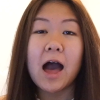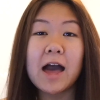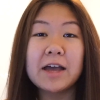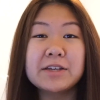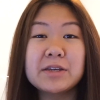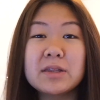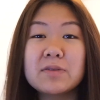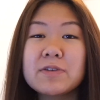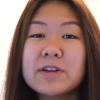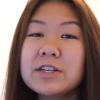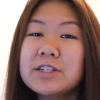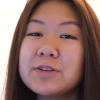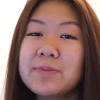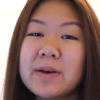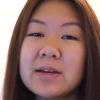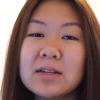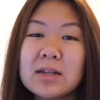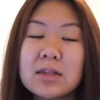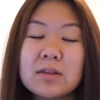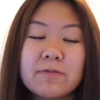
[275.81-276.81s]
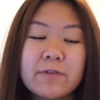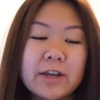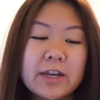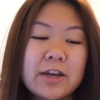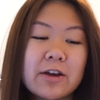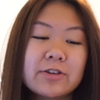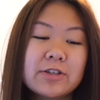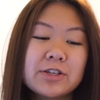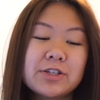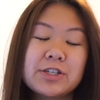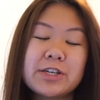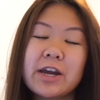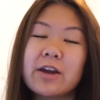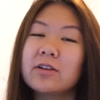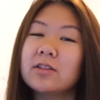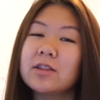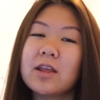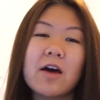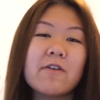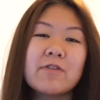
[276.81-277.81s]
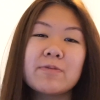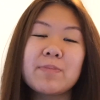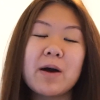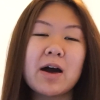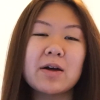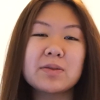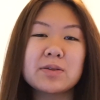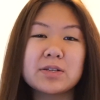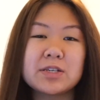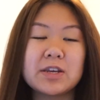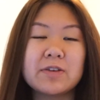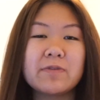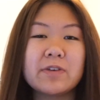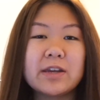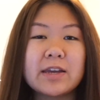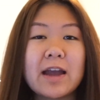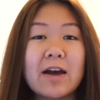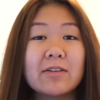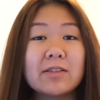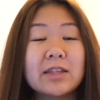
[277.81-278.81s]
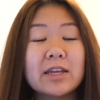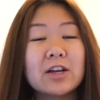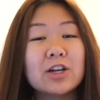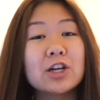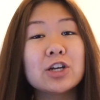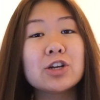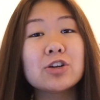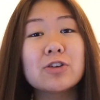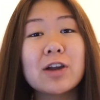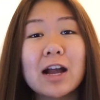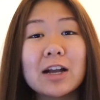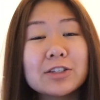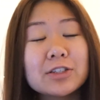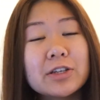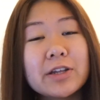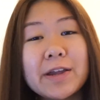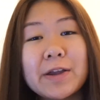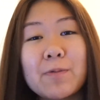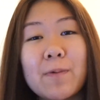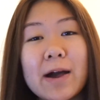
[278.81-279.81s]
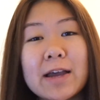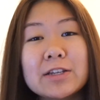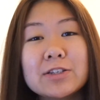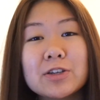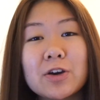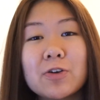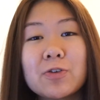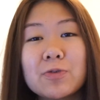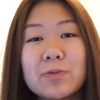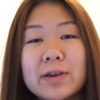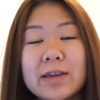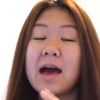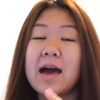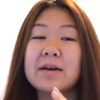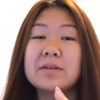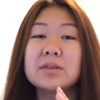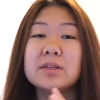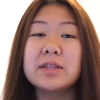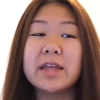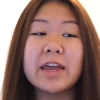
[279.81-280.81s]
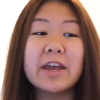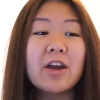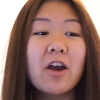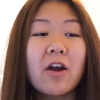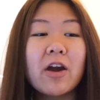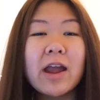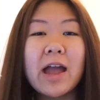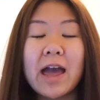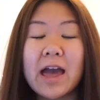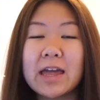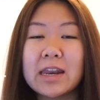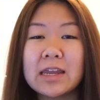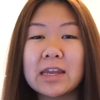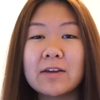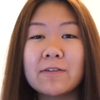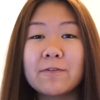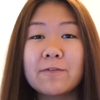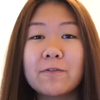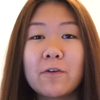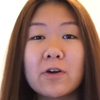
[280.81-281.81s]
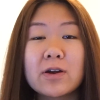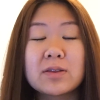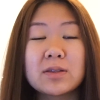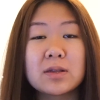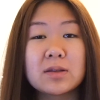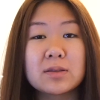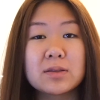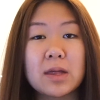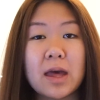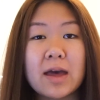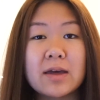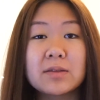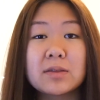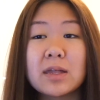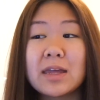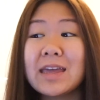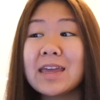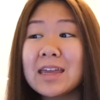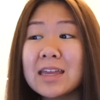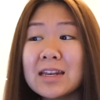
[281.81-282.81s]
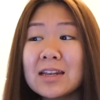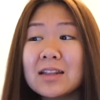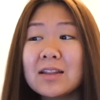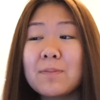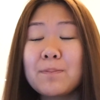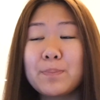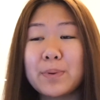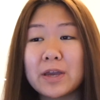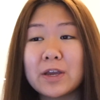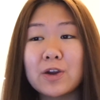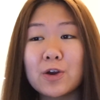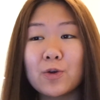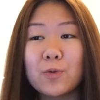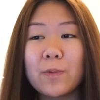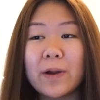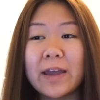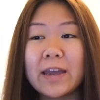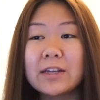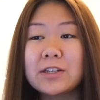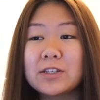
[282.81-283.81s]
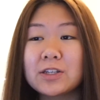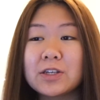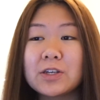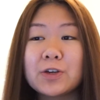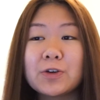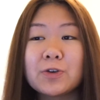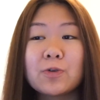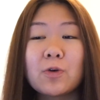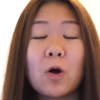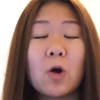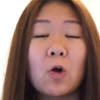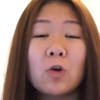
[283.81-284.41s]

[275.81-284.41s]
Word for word: I just wanted to make this video to share love and positivity out there, congratulate Why Don't We, as they are heading for success in the bigger way too.